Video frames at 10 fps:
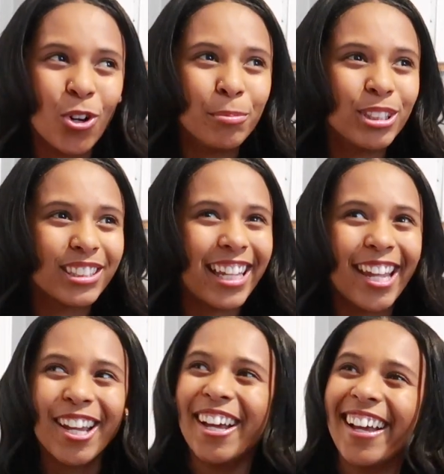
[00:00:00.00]
I'm just
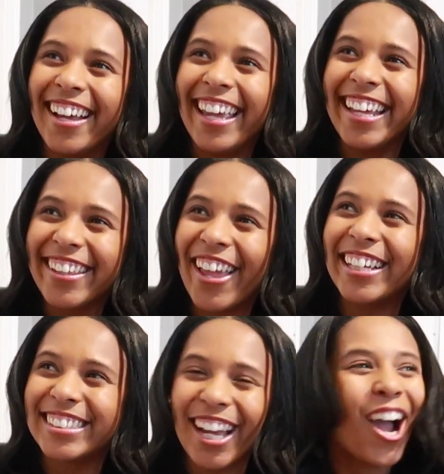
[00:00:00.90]
like, in
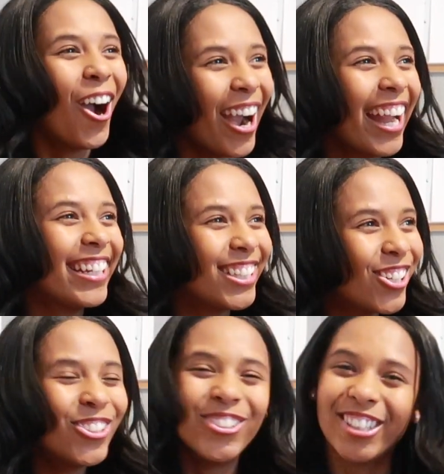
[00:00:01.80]
class, like, all right,
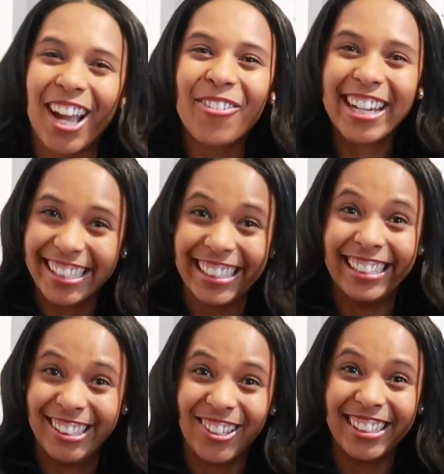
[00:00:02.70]
cool. Like, we're getting
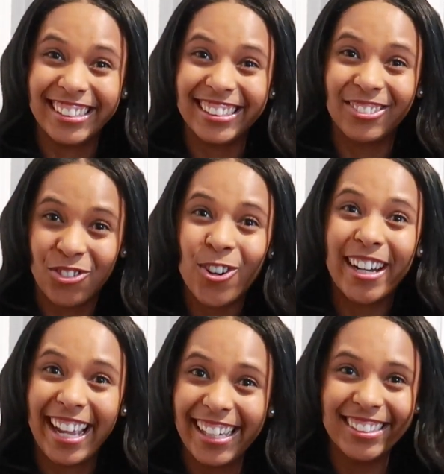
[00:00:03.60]
tested on this in 4
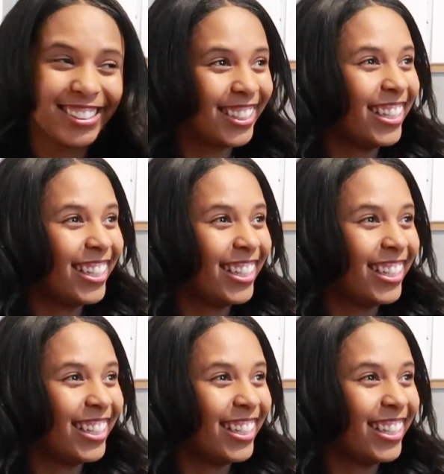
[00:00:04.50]
days.